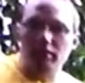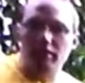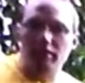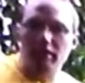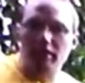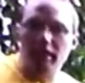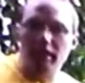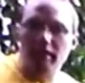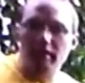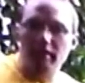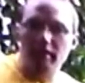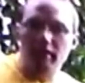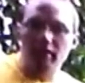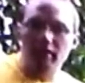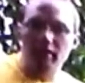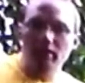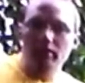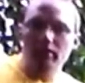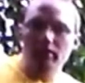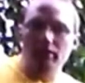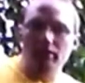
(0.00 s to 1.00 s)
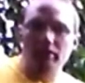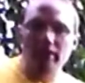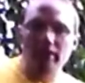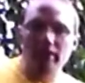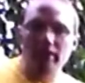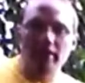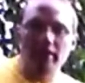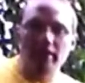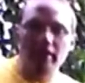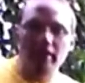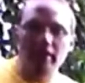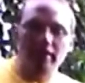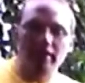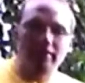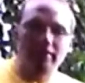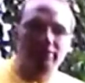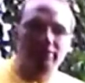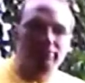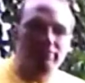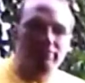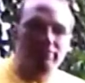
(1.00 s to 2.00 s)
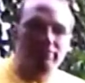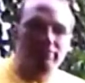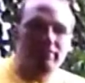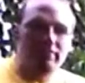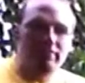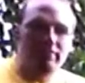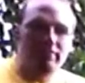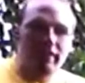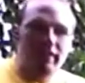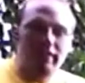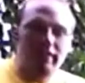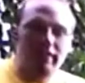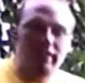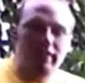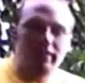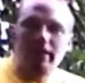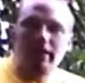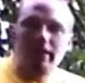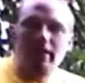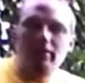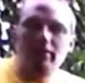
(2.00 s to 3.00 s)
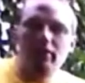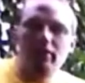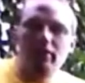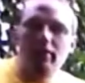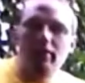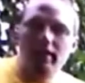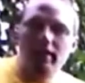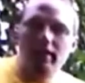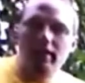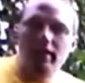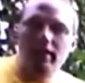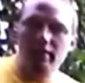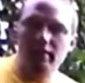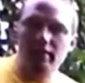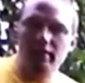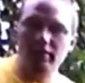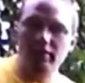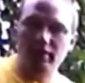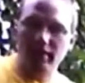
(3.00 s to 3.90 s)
that the locals eat that like we have no idea. There's like